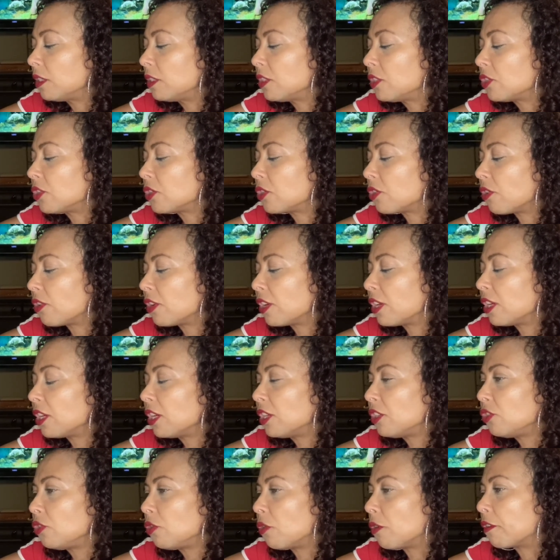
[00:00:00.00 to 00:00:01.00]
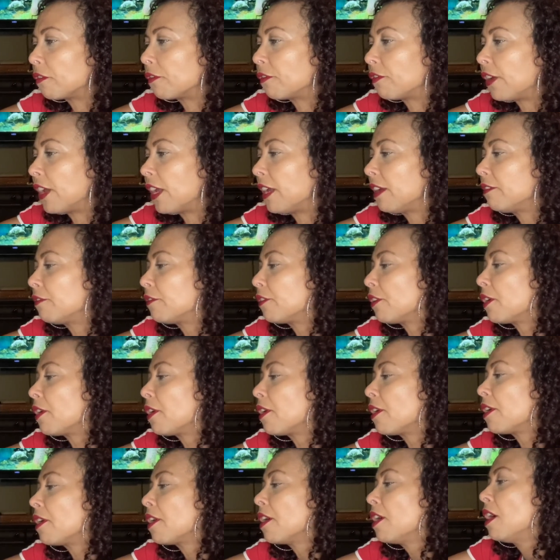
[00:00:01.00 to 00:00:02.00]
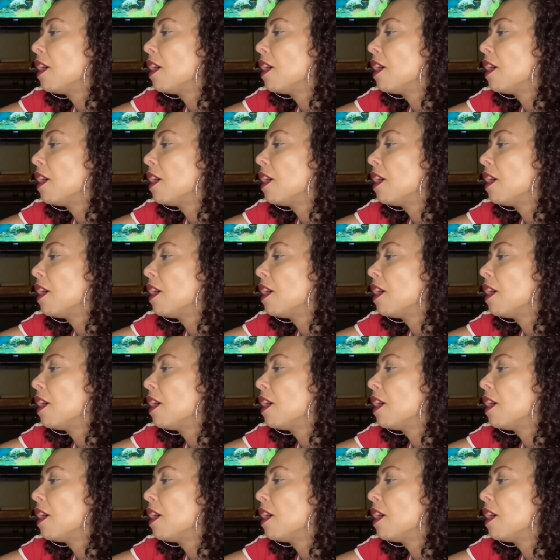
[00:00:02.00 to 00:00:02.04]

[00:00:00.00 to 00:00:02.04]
is turning in your favor